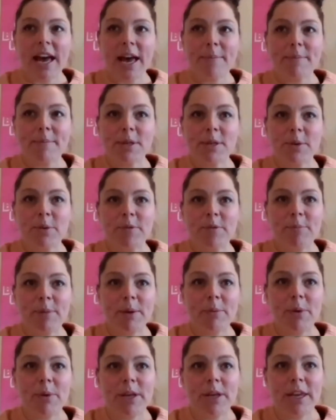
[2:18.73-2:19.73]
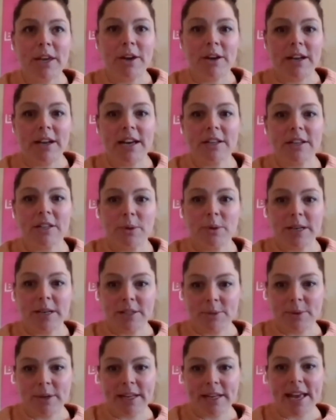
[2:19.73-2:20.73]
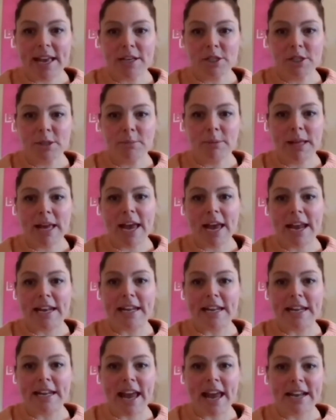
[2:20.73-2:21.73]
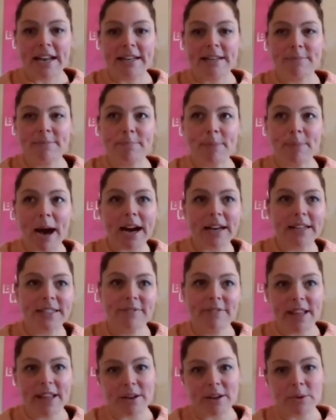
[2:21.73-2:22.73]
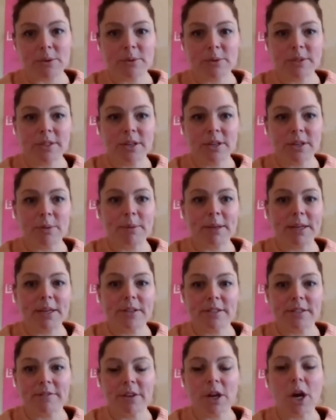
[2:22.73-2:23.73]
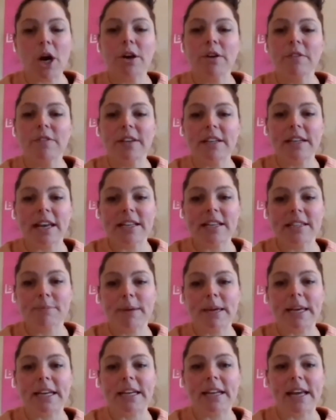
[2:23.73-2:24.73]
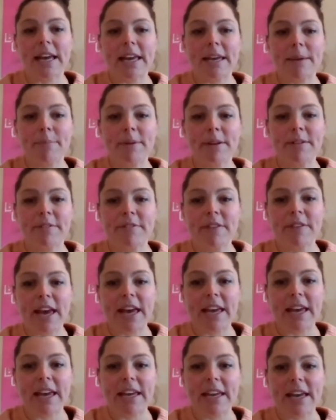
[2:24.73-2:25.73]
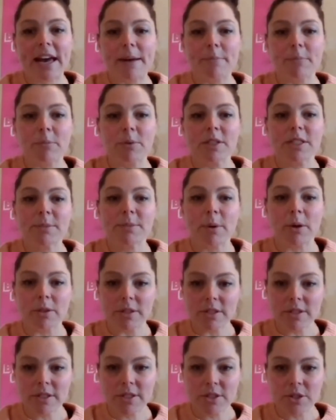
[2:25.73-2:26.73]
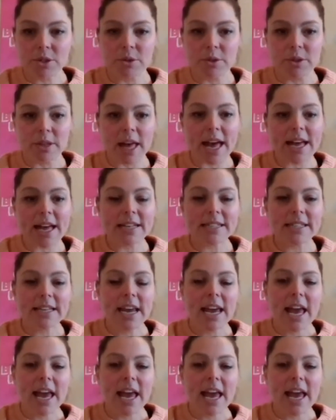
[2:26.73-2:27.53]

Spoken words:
So we've been working on our 2020 action plan, and part of that also, because of COVID, has been a bit of a response to that.